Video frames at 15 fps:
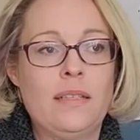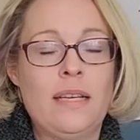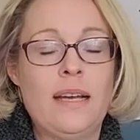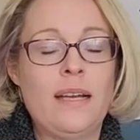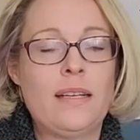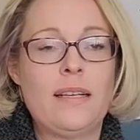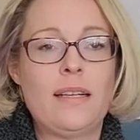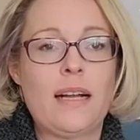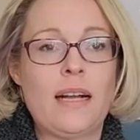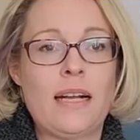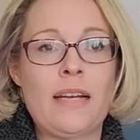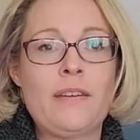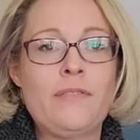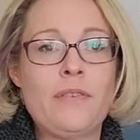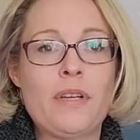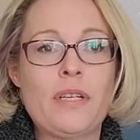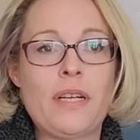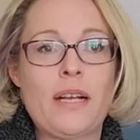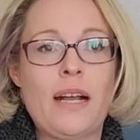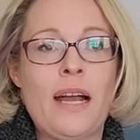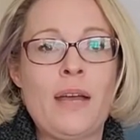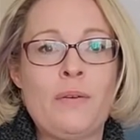That I
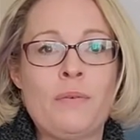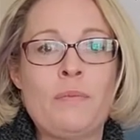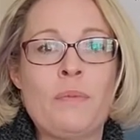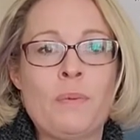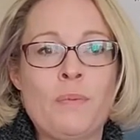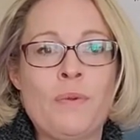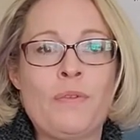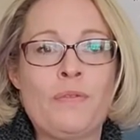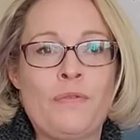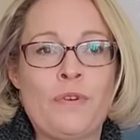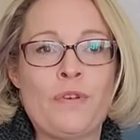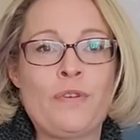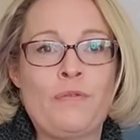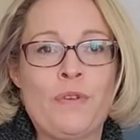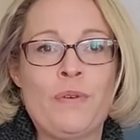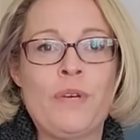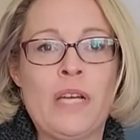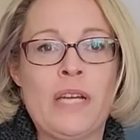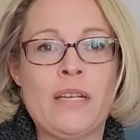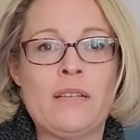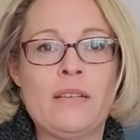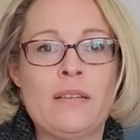remember the first few
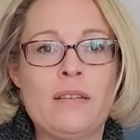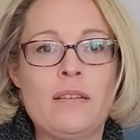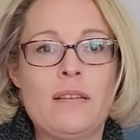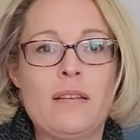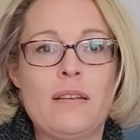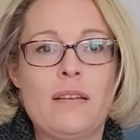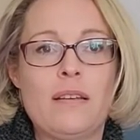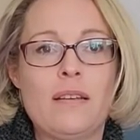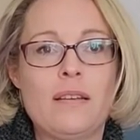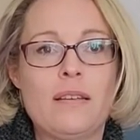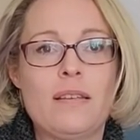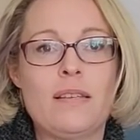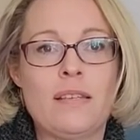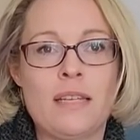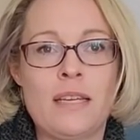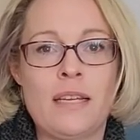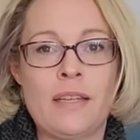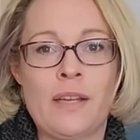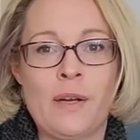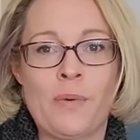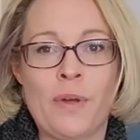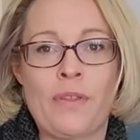days
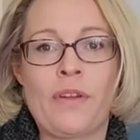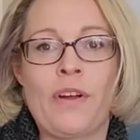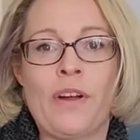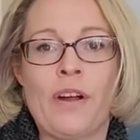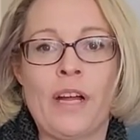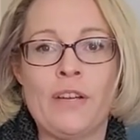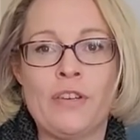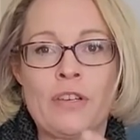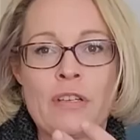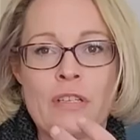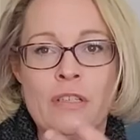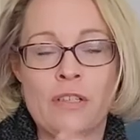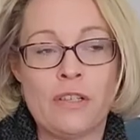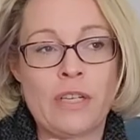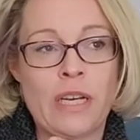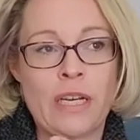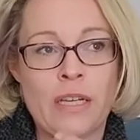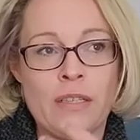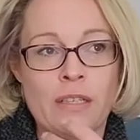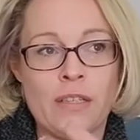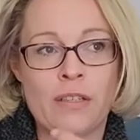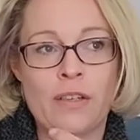sitting there with her and just looking
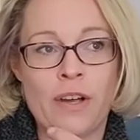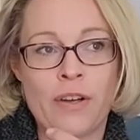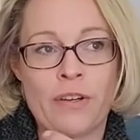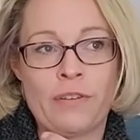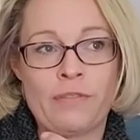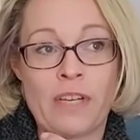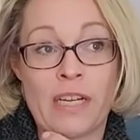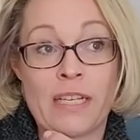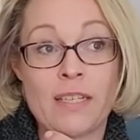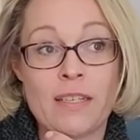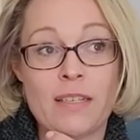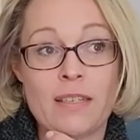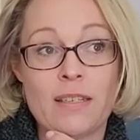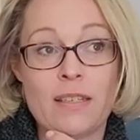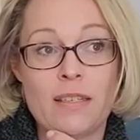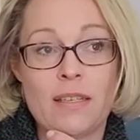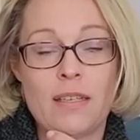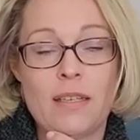at the look on her face